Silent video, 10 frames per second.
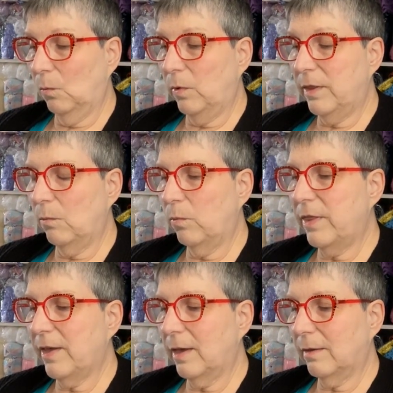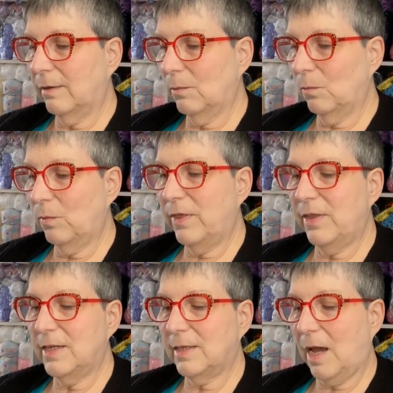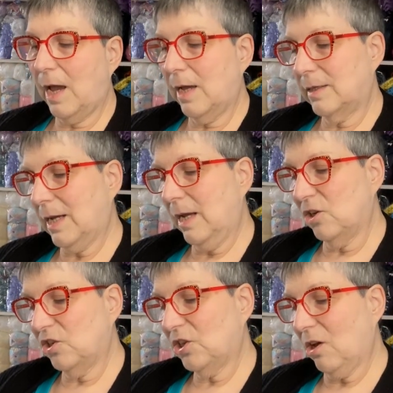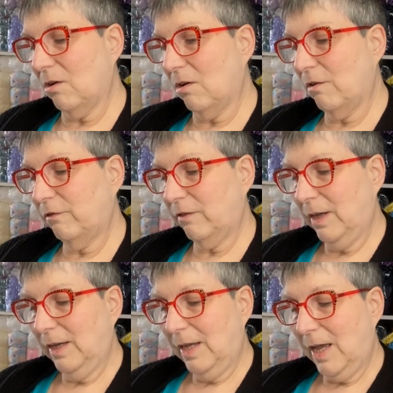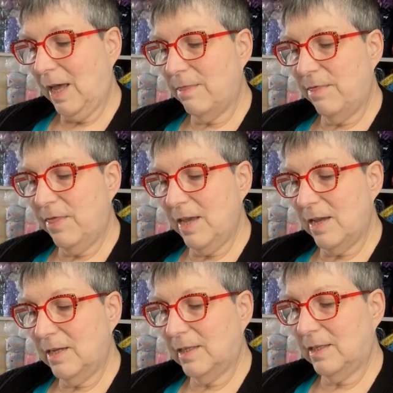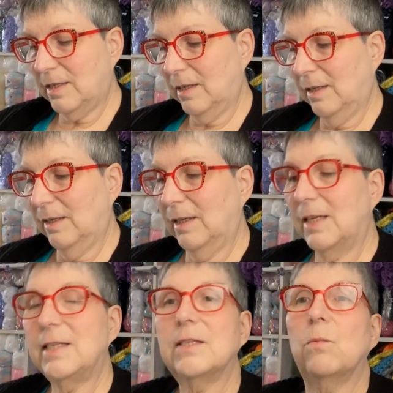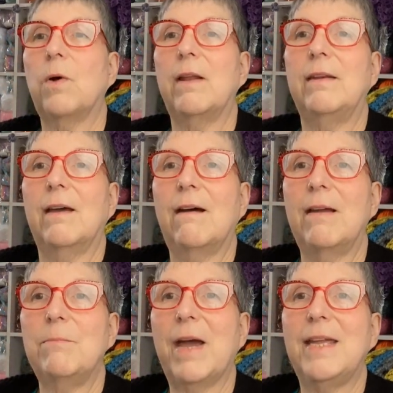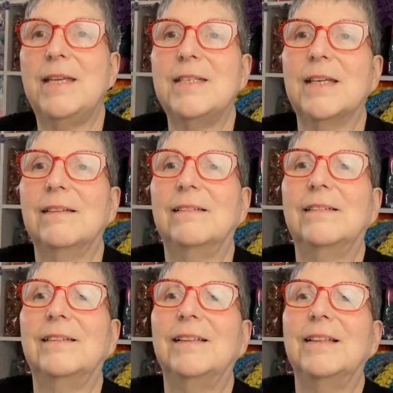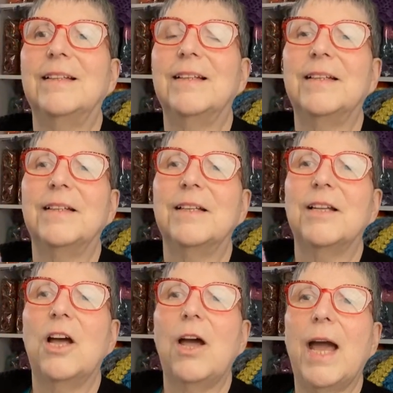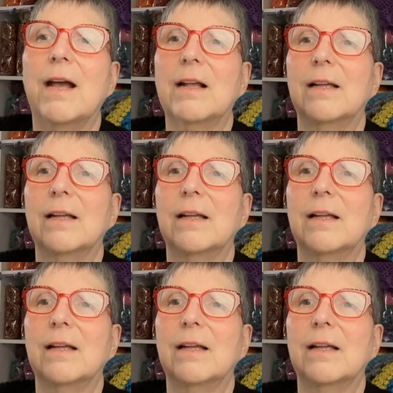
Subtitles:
with this hat and a scarf, and this is the one I made. Her hat